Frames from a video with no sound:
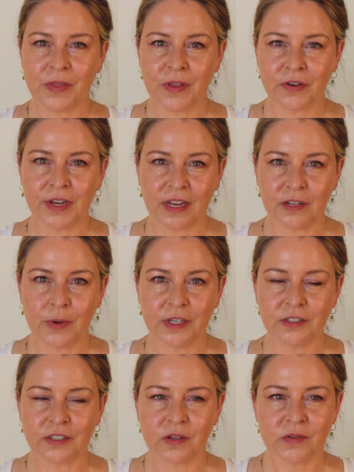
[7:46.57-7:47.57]
when they're yellow
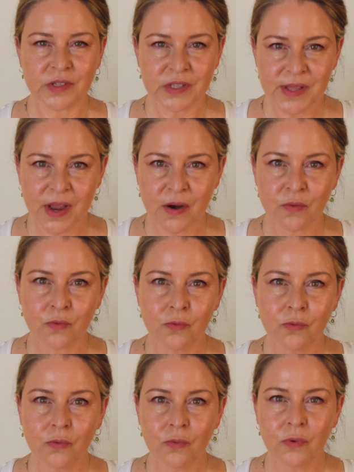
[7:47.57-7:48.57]
undertones, they're
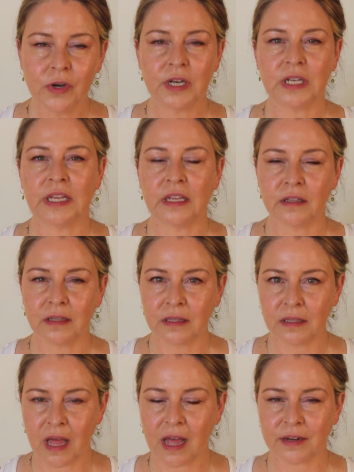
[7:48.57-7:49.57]
really a
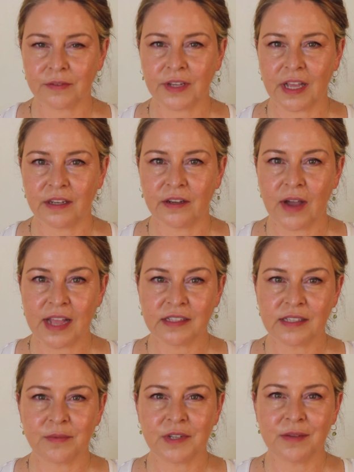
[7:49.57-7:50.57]
lot of yellow
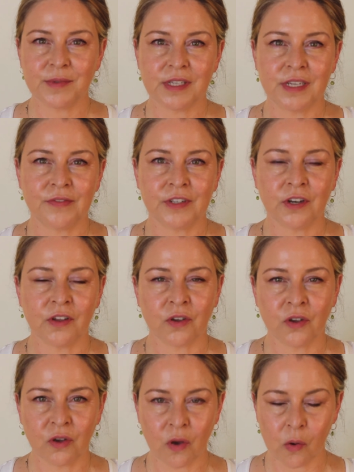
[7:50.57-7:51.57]
and sometimes even
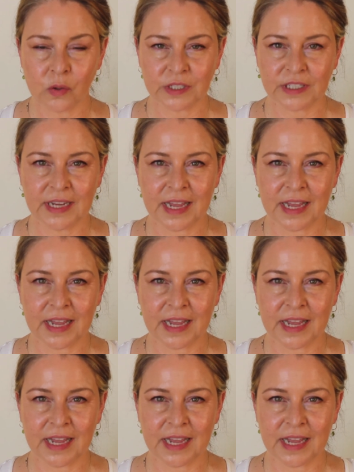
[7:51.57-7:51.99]
golden,